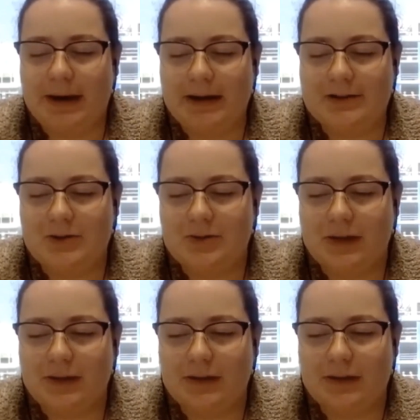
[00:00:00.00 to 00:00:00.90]
I do
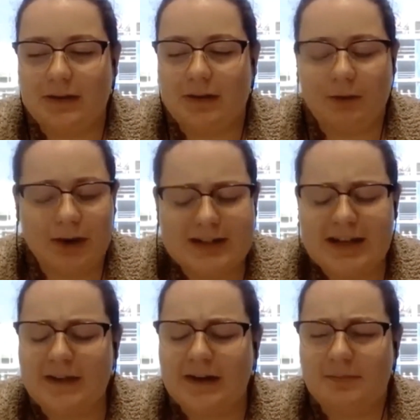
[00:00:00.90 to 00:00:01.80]
think that I'm going to
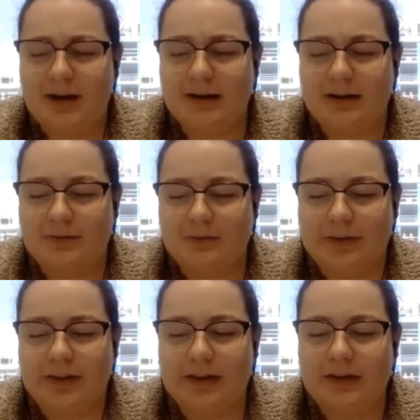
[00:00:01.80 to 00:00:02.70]
take that in mind and
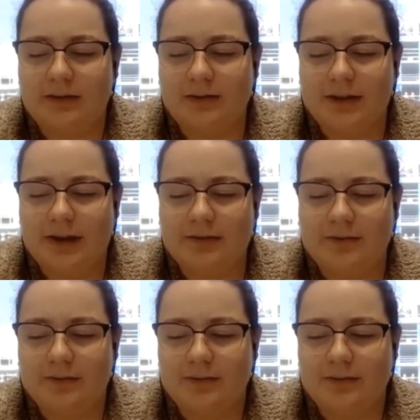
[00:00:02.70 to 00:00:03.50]
really kind of